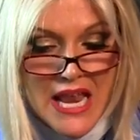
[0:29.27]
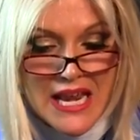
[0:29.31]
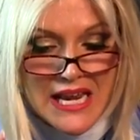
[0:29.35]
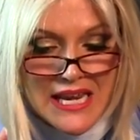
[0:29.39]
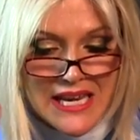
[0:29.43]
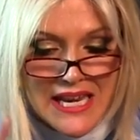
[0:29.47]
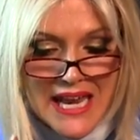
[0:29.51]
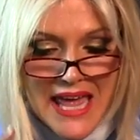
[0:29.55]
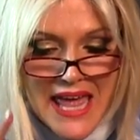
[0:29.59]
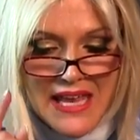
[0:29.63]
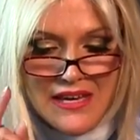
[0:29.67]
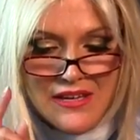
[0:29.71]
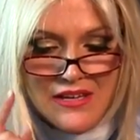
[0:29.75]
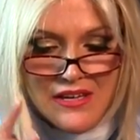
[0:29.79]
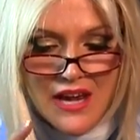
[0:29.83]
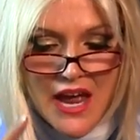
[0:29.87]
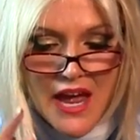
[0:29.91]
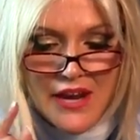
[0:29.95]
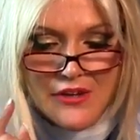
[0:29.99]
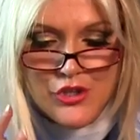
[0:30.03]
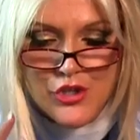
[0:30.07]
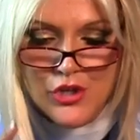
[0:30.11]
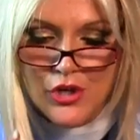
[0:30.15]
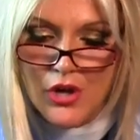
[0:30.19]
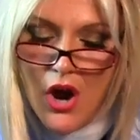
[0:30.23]
Let
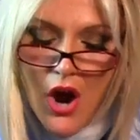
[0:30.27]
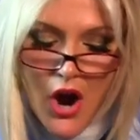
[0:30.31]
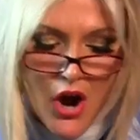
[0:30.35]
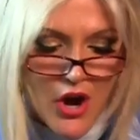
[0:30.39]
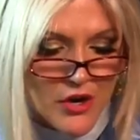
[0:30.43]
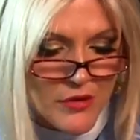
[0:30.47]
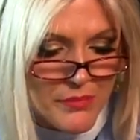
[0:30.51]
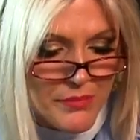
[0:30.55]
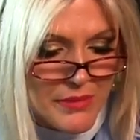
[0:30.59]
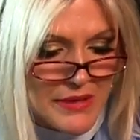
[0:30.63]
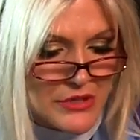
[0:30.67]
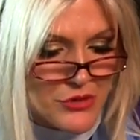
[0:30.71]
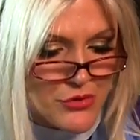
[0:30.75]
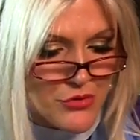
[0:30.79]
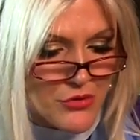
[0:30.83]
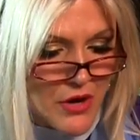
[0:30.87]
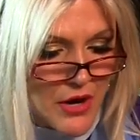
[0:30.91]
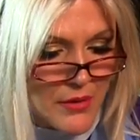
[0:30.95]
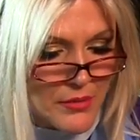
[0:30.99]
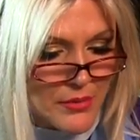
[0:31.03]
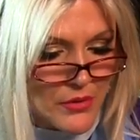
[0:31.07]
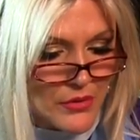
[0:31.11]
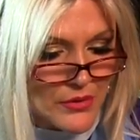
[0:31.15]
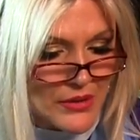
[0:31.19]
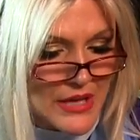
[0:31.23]
not your heart be
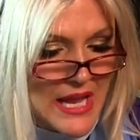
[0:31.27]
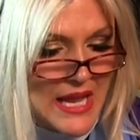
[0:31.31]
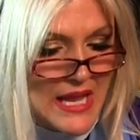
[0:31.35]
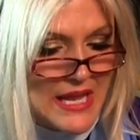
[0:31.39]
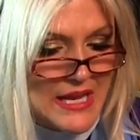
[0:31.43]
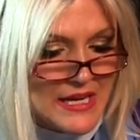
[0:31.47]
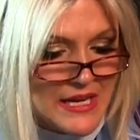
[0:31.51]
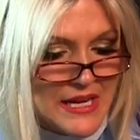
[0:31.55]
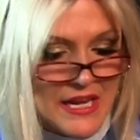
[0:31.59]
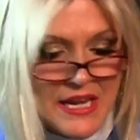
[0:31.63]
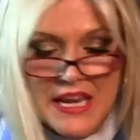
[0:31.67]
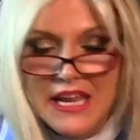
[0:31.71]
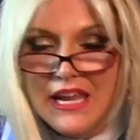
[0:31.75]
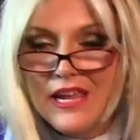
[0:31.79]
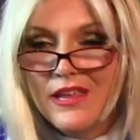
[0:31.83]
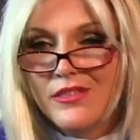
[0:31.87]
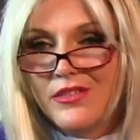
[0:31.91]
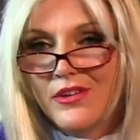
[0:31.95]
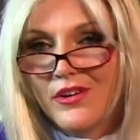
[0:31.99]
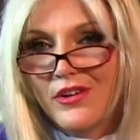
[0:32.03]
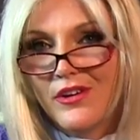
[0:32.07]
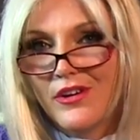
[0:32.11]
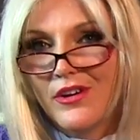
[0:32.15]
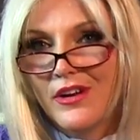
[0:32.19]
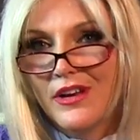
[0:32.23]
troubled,
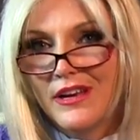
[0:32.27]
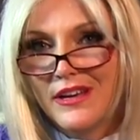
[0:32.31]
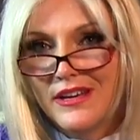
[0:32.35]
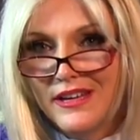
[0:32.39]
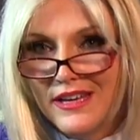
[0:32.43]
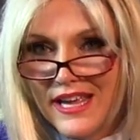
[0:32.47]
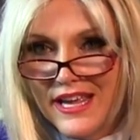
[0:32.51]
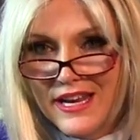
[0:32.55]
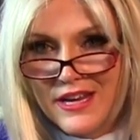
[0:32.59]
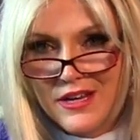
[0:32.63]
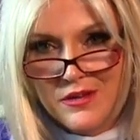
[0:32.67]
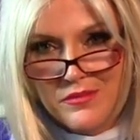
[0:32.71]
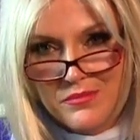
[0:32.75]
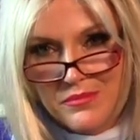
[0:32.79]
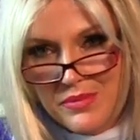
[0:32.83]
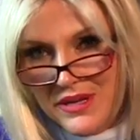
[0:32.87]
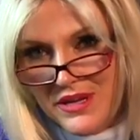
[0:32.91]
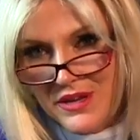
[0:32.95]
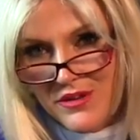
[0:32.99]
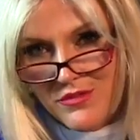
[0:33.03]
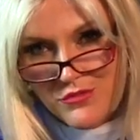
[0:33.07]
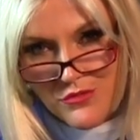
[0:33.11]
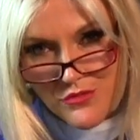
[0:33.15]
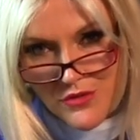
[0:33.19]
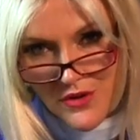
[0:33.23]
neither let it
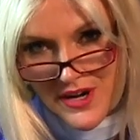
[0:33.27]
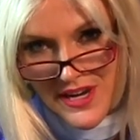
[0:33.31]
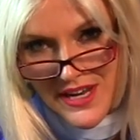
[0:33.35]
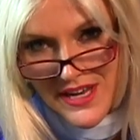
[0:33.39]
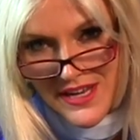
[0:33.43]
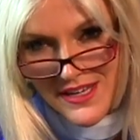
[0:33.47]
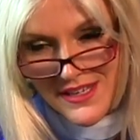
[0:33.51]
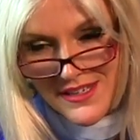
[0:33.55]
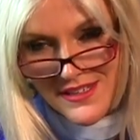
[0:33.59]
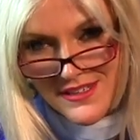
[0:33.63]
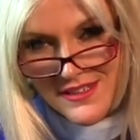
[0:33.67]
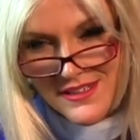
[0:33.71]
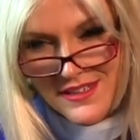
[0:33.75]
be afraid."